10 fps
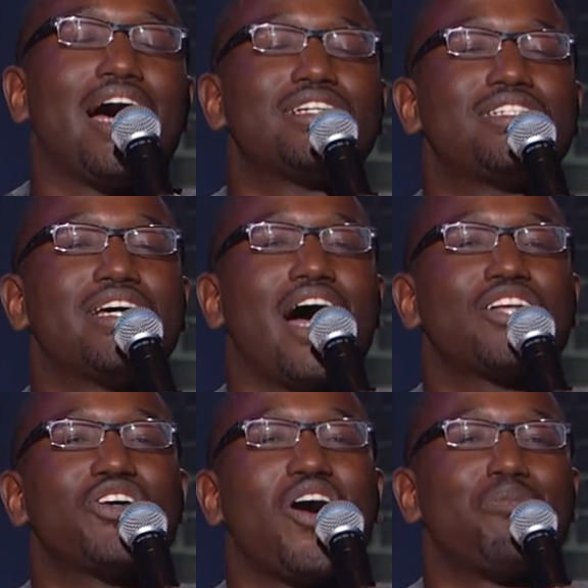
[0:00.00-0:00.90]
I said,
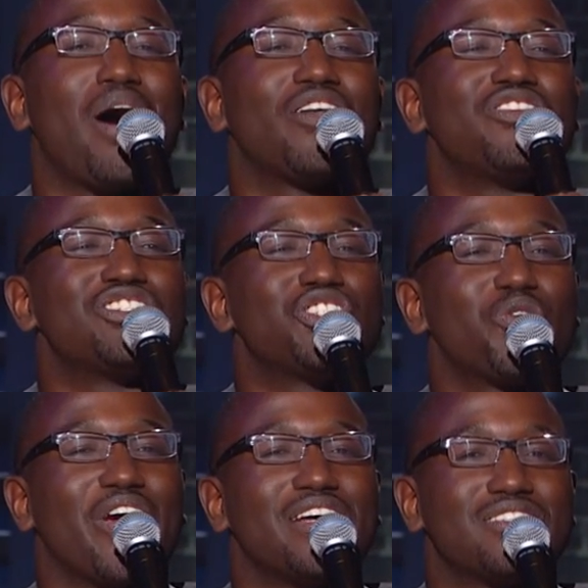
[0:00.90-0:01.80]
I talk about the
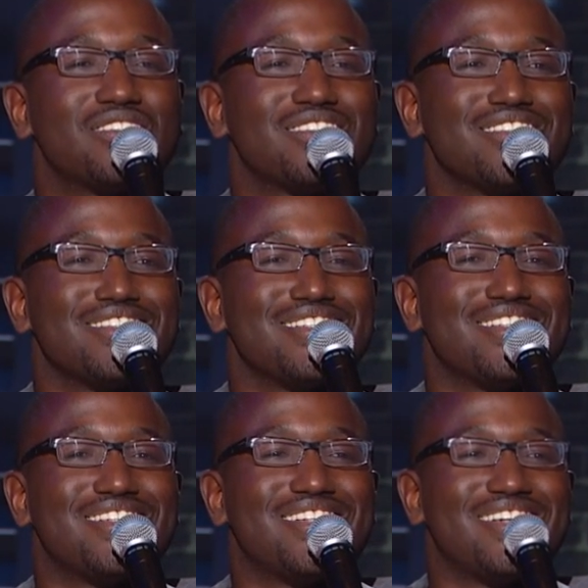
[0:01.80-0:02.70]
straights.
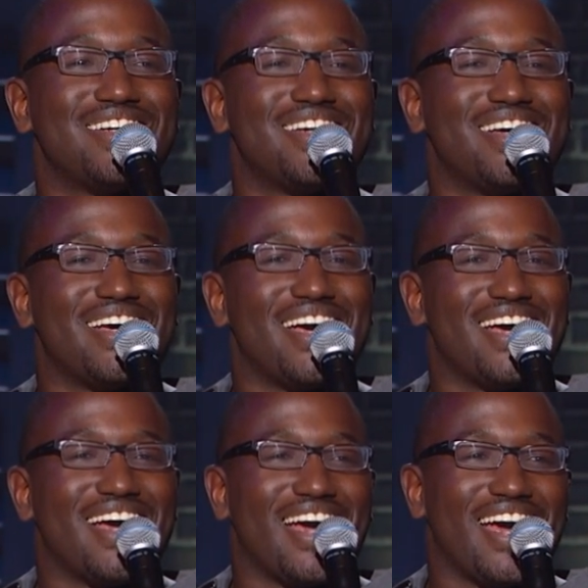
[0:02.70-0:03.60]

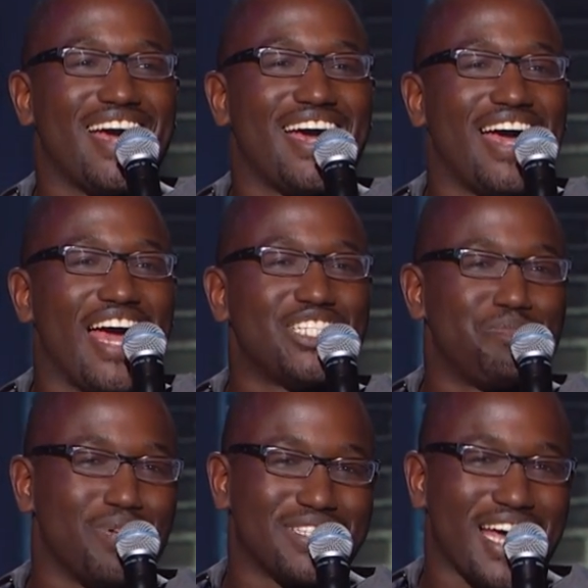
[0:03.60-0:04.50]
And
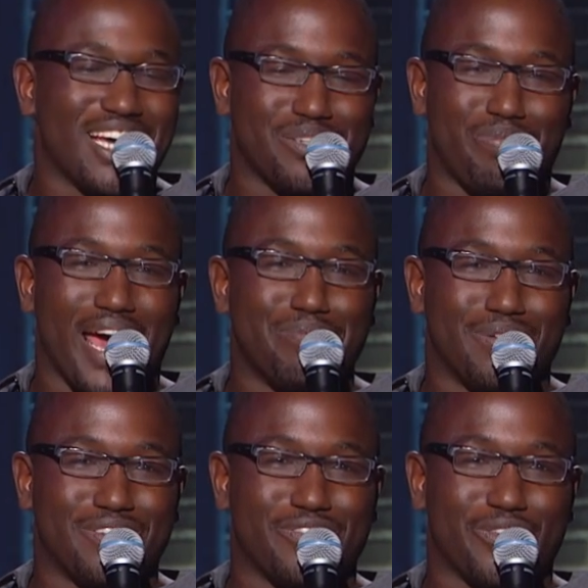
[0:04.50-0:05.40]
she put that in the
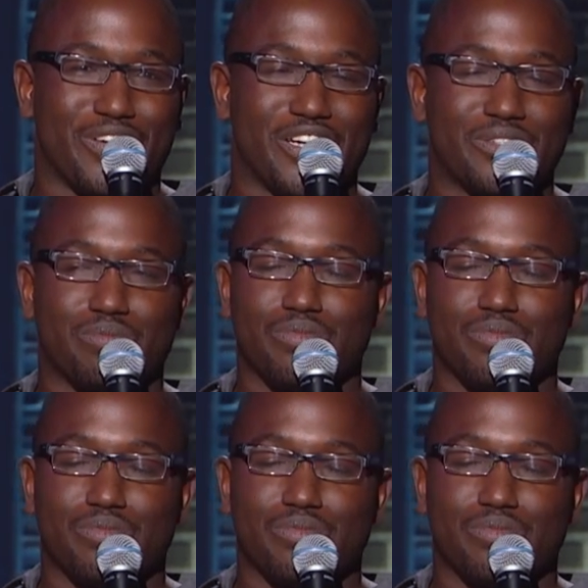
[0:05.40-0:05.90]
paper, for real?